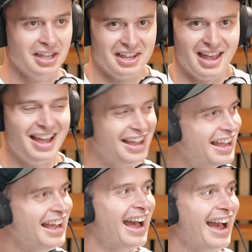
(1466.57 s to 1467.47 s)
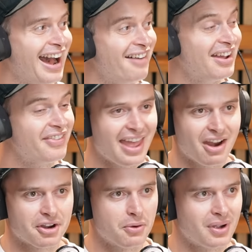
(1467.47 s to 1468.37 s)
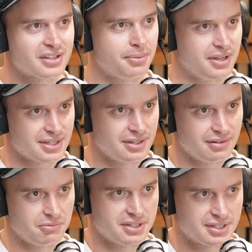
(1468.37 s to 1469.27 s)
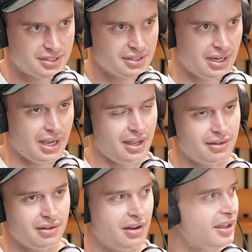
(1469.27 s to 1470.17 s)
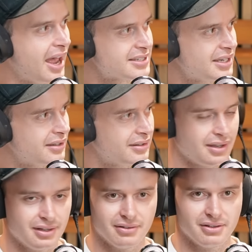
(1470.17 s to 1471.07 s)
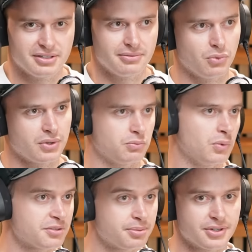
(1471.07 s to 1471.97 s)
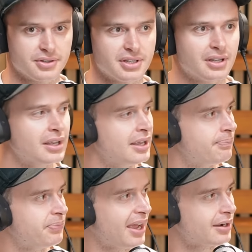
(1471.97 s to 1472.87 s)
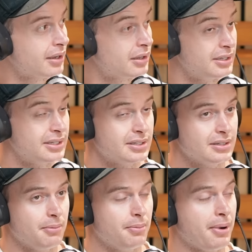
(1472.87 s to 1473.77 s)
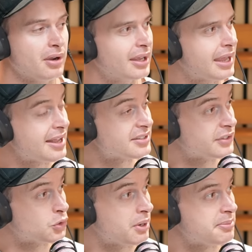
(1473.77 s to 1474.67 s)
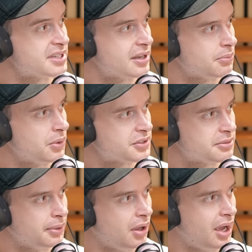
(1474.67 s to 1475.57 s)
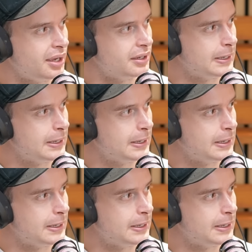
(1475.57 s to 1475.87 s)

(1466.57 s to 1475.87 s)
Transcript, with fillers: yeah. Um, and the Area One deposit, which uh, you know the asset that is what was producing, that is apparently accounts for twenty percent of the world's supply.